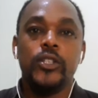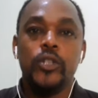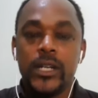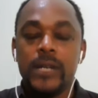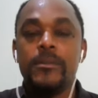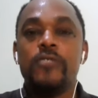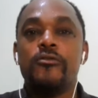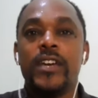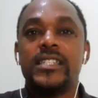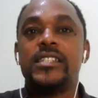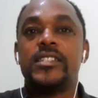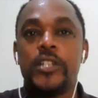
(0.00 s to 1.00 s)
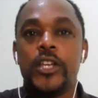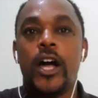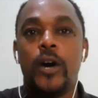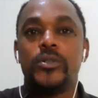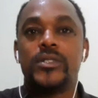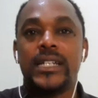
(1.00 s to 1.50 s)
you can be racist in
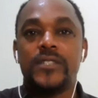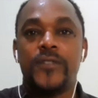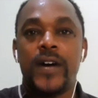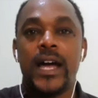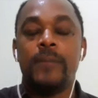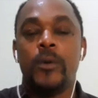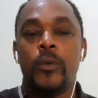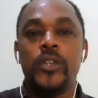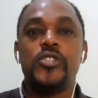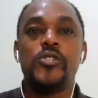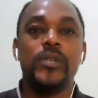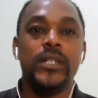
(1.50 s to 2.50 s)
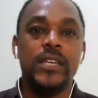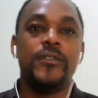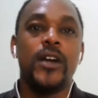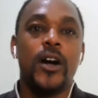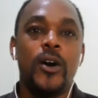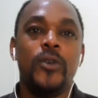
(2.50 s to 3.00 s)
your house. That's fine. But once you
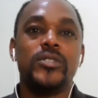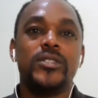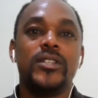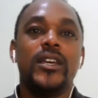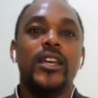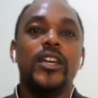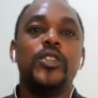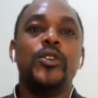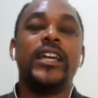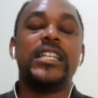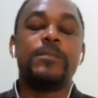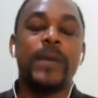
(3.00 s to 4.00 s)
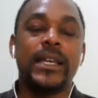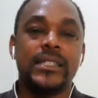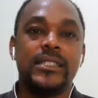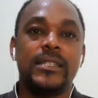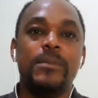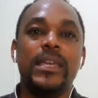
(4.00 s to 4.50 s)
leave your house, you're
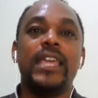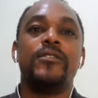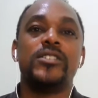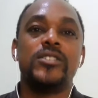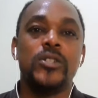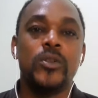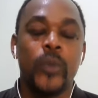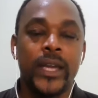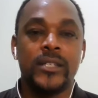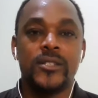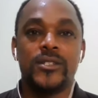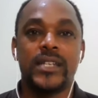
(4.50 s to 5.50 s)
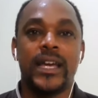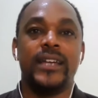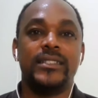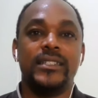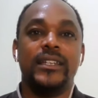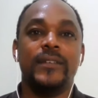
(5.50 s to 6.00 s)
expected to behave a certain way in
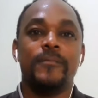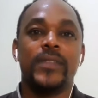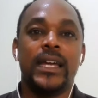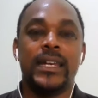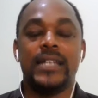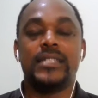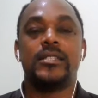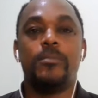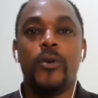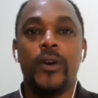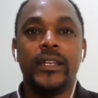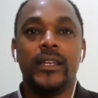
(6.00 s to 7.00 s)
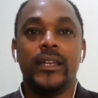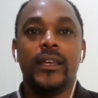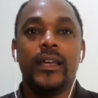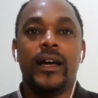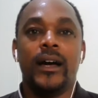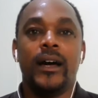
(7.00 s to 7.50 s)
society. And that's the point.
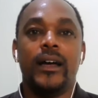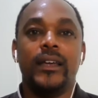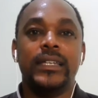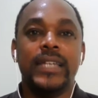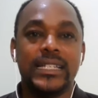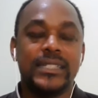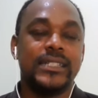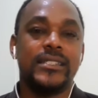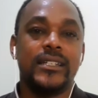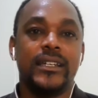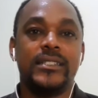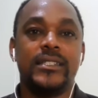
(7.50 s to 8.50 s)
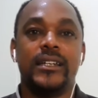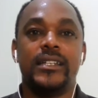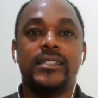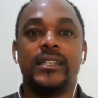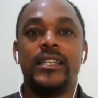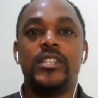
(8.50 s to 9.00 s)
Uh, yes, it's a, it's a,
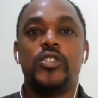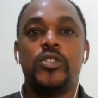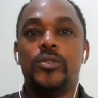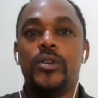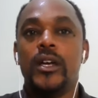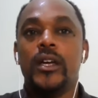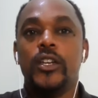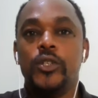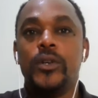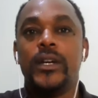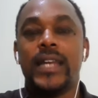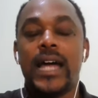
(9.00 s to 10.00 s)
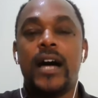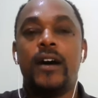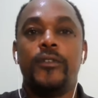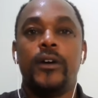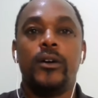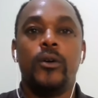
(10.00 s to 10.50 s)
it's an issue. You can
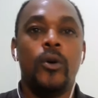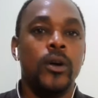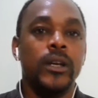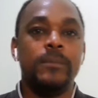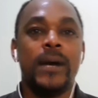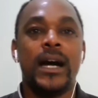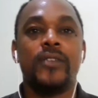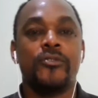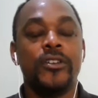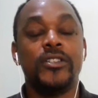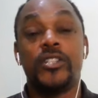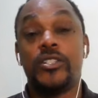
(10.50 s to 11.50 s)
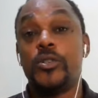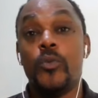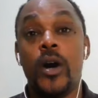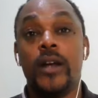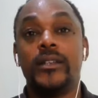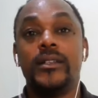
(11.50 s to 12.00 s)
have uh, all the bad traits that you
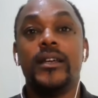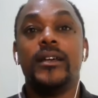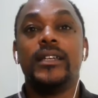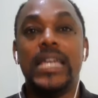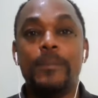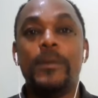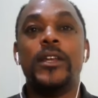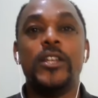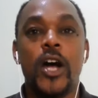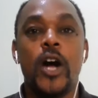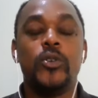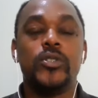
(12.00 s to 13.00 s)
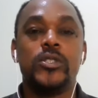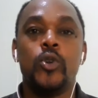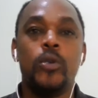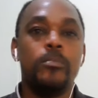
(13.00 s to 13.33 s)
want. Keep it in your house.